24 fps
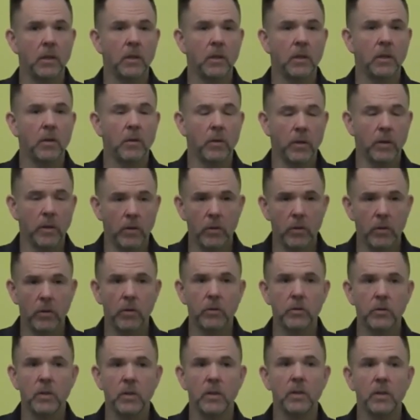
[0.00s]
and there are
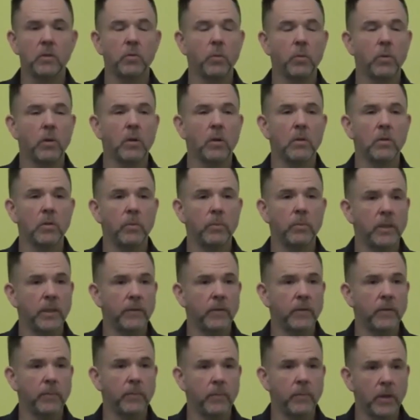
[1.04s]
those in this world who
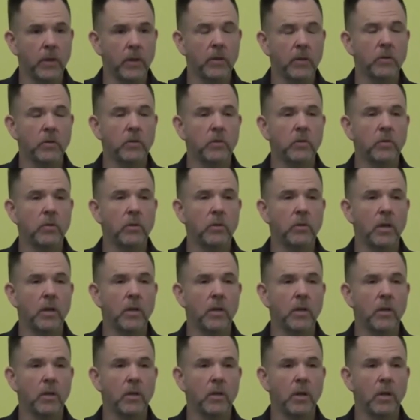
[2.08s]
believe that miracles do not
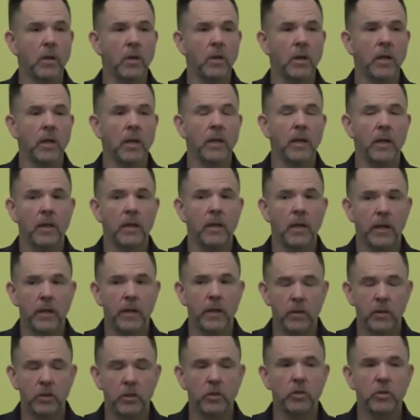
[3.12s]
occur. I
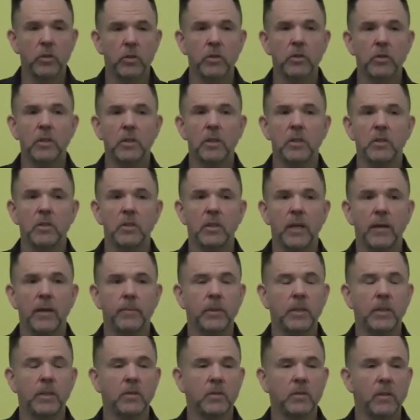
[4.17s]
can assure such
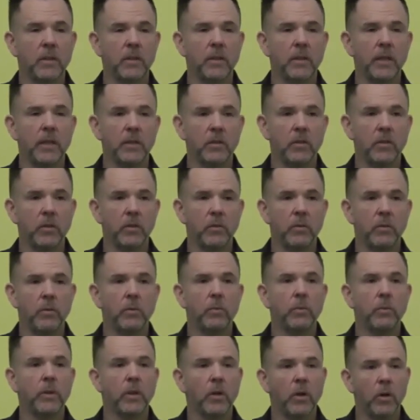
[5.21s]
skeptics that they do.
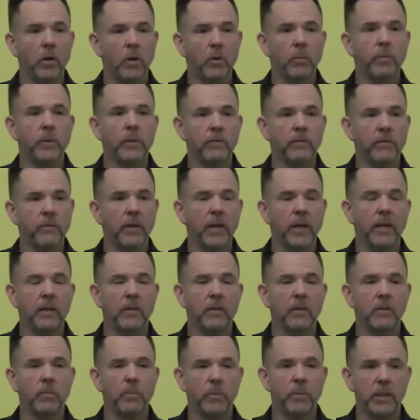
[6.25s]
With hope and faith
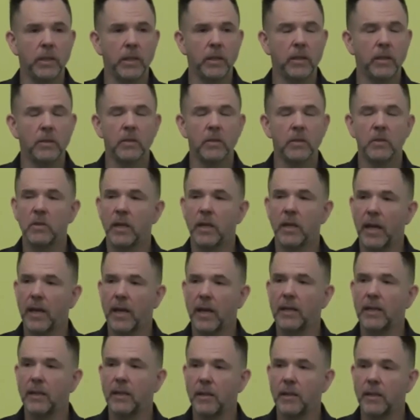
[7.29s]
as beacons,
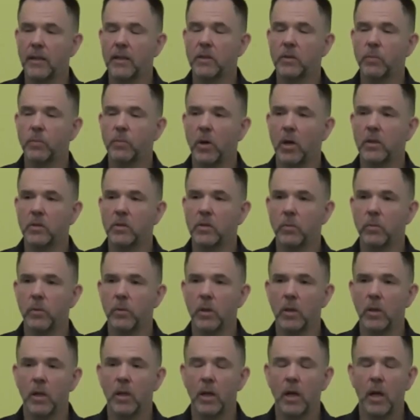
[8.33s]
anything is
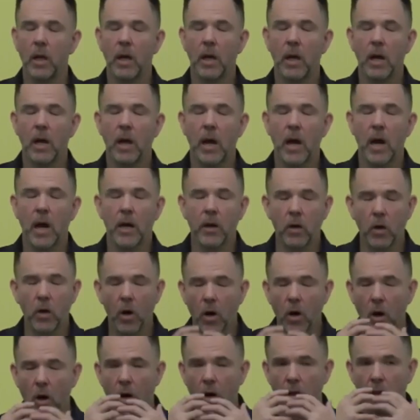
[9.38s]
possible. And
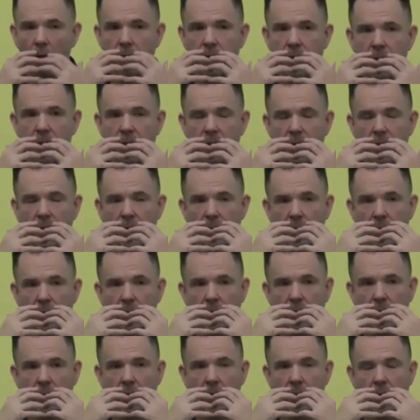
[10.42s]
all of a
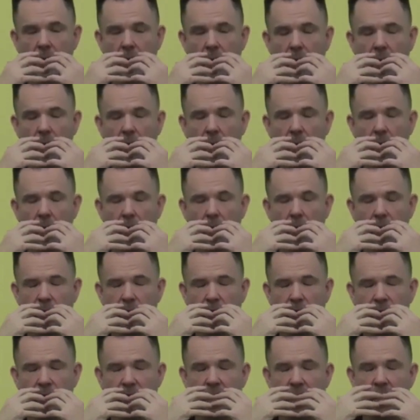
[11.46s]
sudden, I
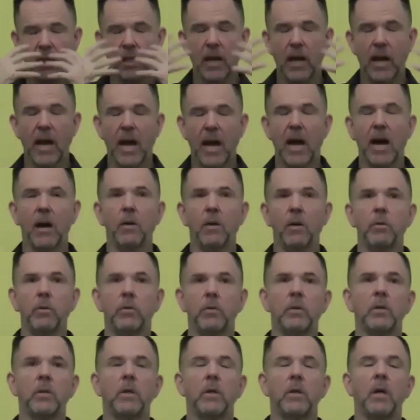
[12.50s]
fell
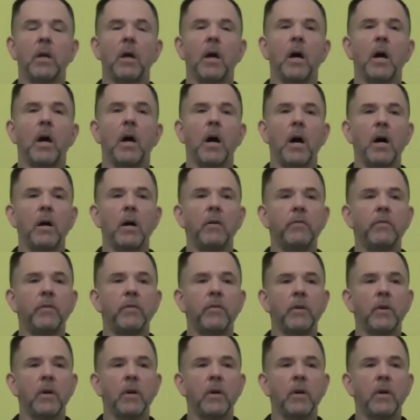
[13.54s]
out of